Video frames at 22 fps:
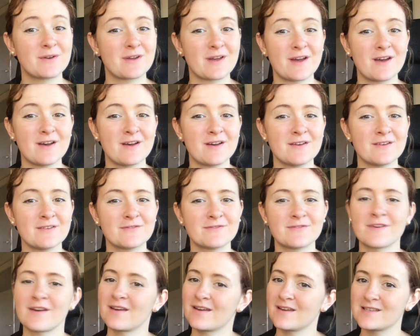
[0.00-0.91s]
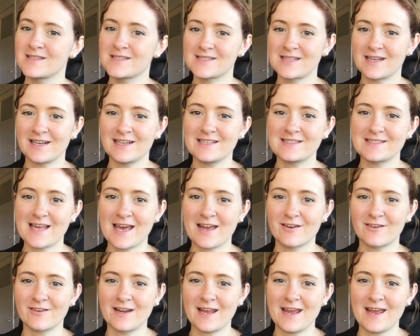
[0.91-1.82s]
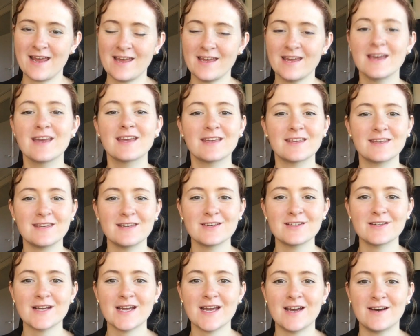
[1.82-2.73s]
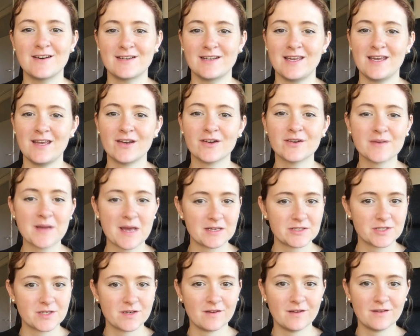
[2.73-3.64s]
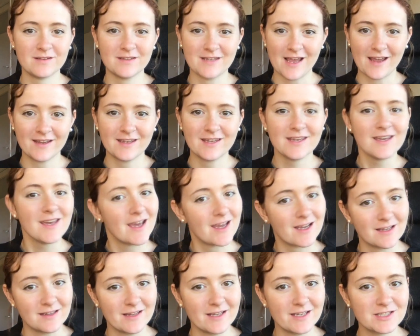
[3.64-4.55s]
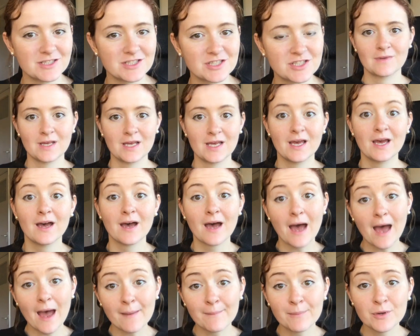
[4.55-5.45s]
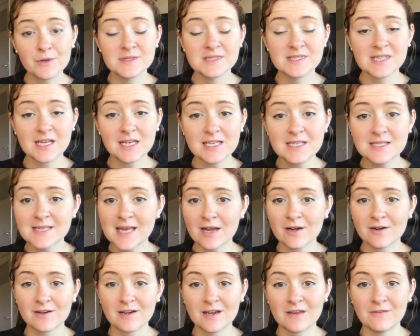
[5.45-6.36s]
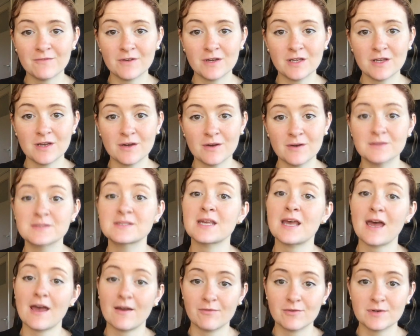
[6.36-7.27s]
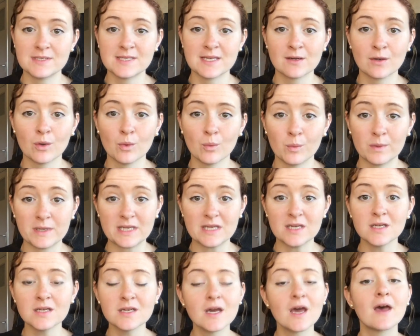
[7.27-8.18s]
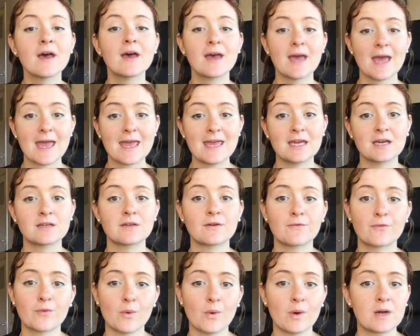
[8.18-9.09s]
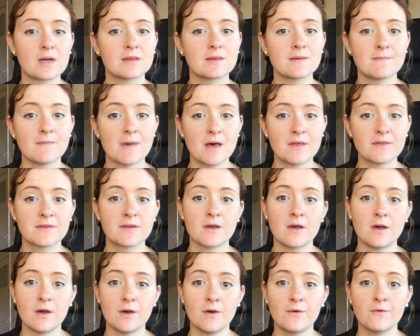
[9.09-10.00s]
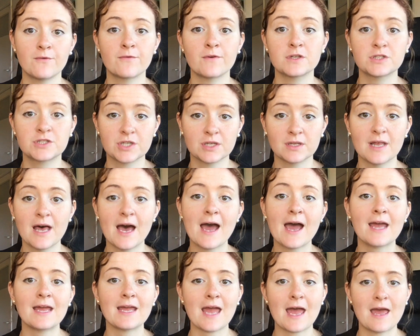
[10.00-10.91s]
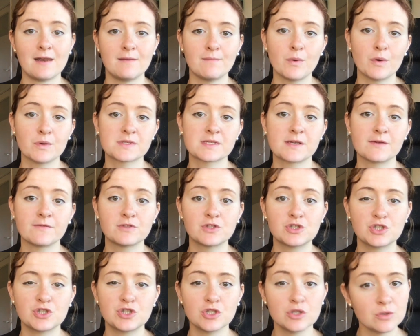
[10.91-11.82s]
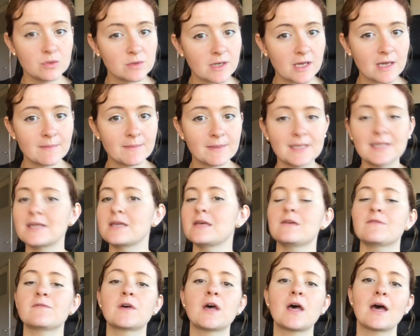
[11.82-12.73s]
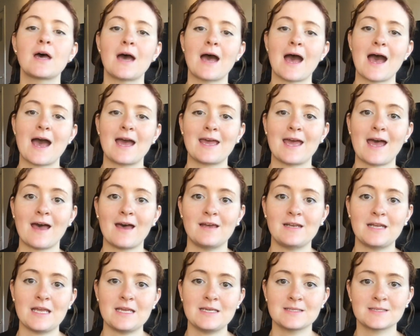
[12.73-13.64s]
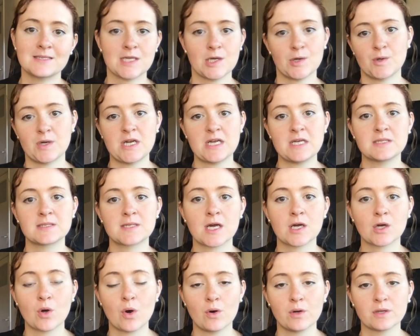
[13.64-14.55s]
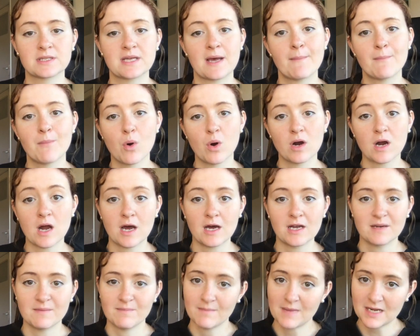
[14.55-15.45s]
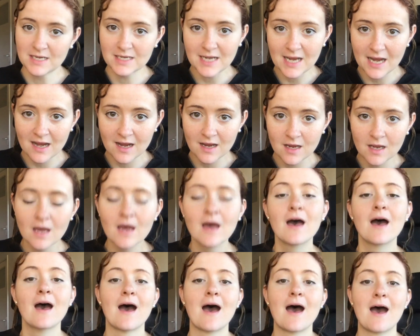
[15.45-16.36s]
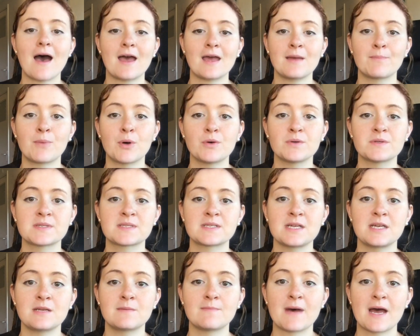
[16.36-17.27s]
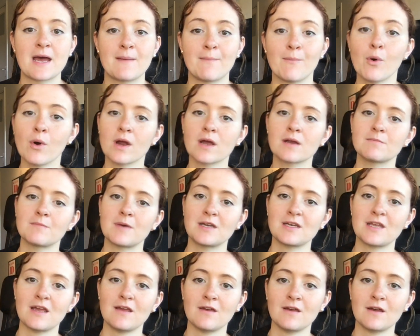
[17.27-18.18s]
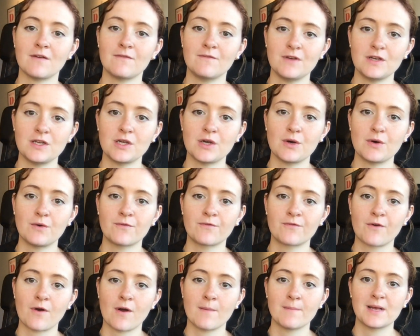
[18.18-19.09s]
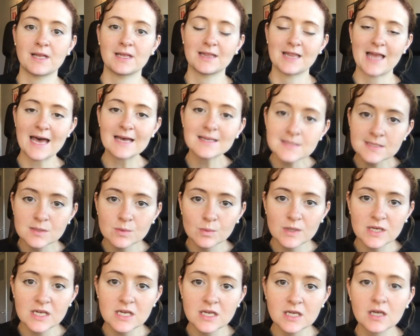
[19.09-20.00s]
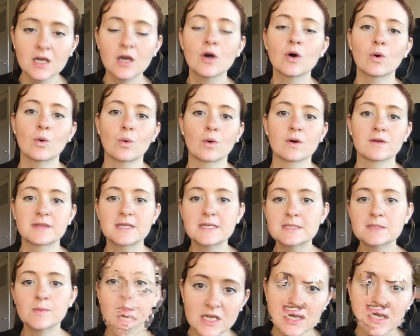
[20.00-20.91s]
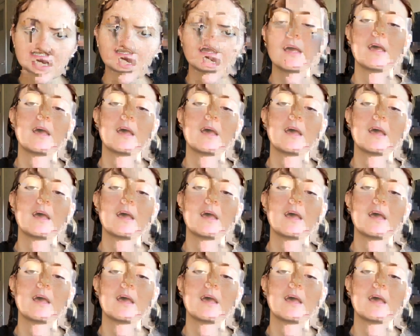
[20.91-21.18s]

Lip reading: of Study Saturday here on International Yankee English. I post Study Saturday videos every single week, and for the month of July and most of June, I believe, I had a series called More on Monday. I posted my More on Monday video from last week or this week